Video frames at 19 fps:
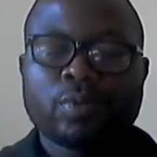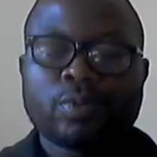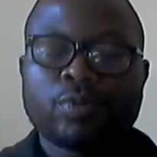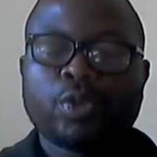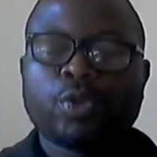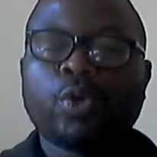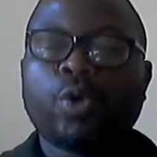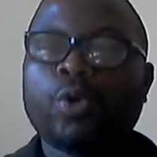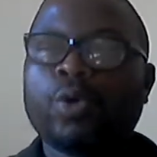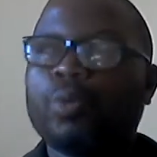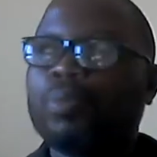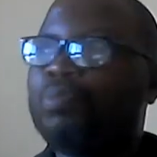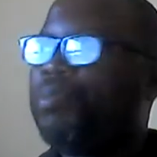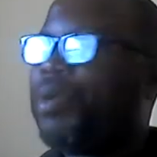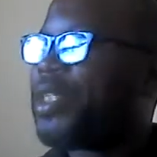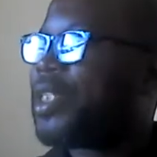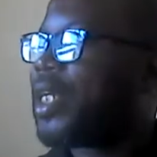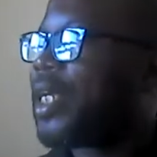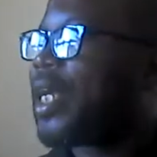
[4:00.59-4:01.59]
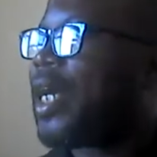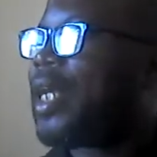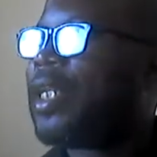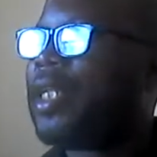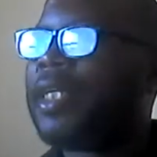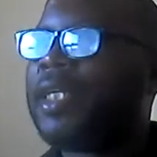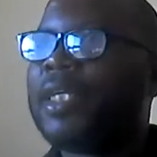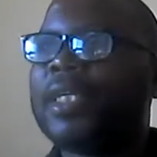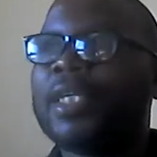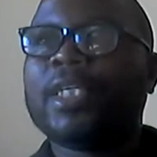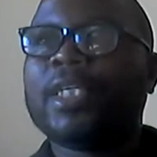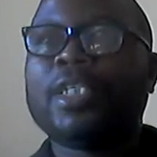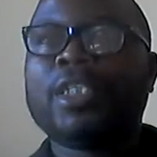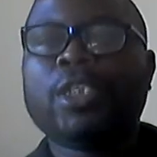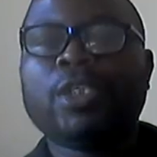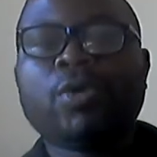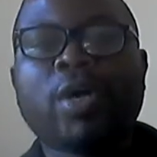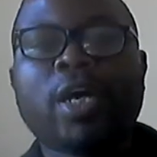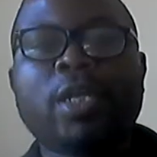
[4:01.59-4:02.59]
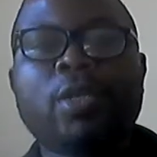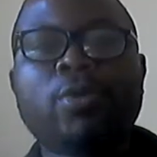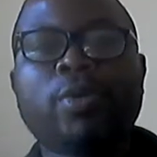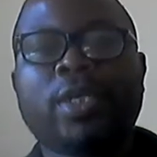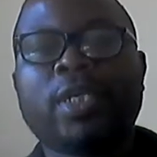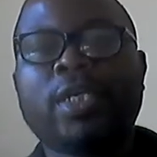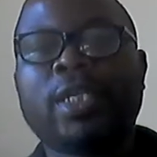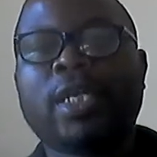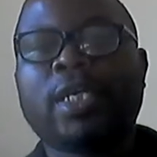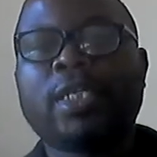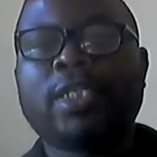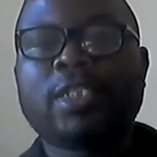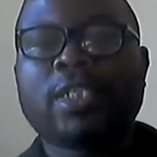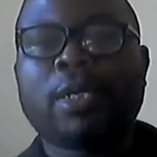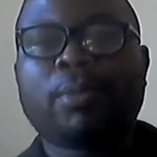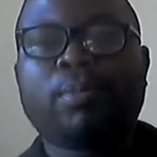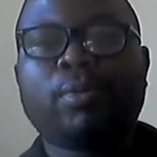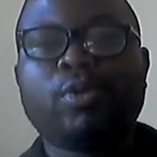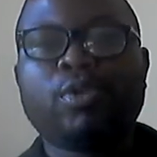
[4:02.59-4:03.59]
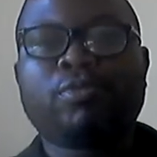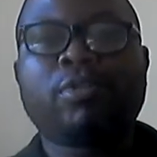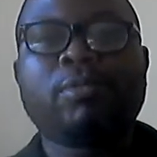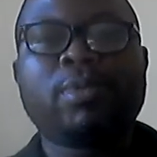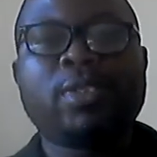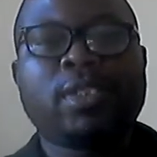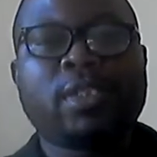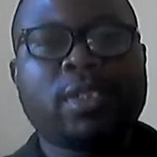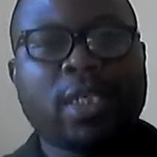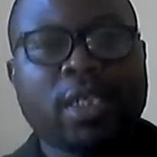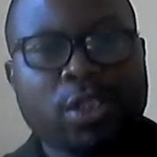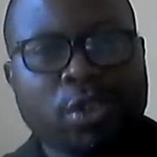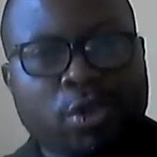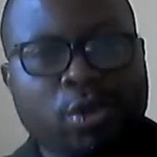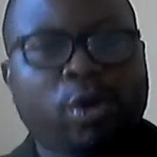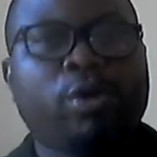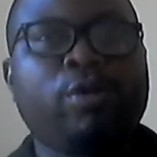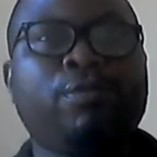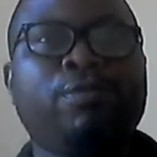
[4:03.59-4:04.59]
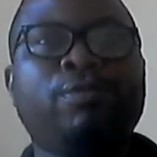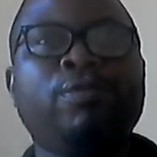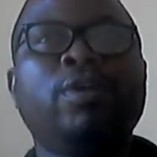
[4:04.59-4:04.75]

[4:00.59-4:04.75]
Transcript: So basically, you are looking at this approach from the sense of